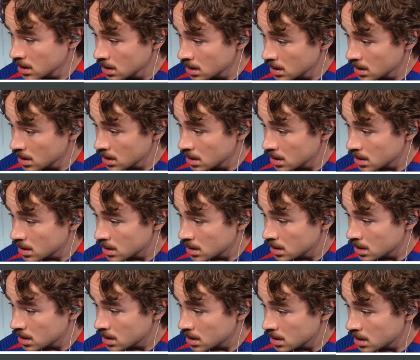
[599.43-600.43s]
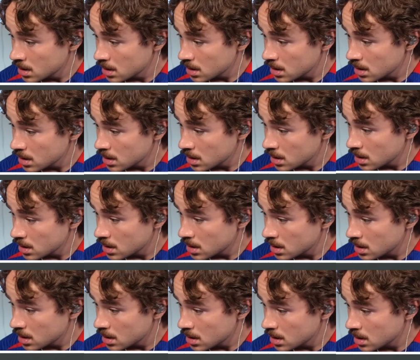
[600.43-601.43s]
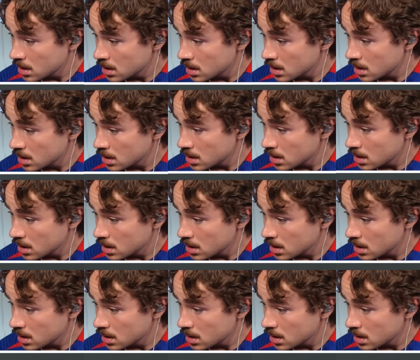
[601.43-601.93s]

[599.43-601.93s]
No one is speaking in this clip.